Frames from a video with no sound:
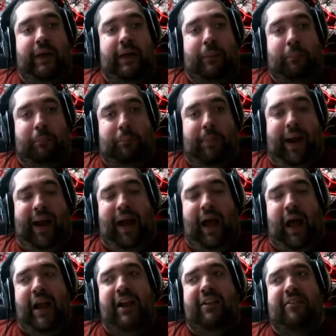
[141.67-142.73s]
My
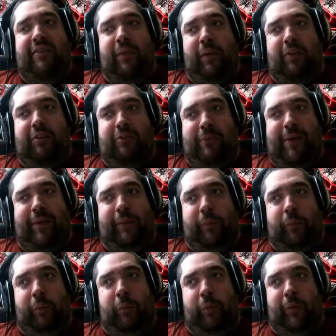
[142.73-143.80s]
honest thoughts about the
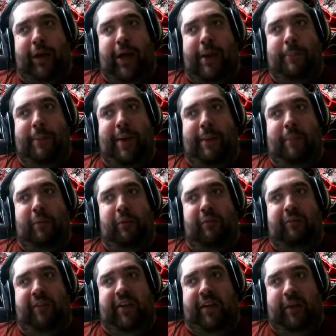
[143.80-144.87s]
Mortal Kombat movie.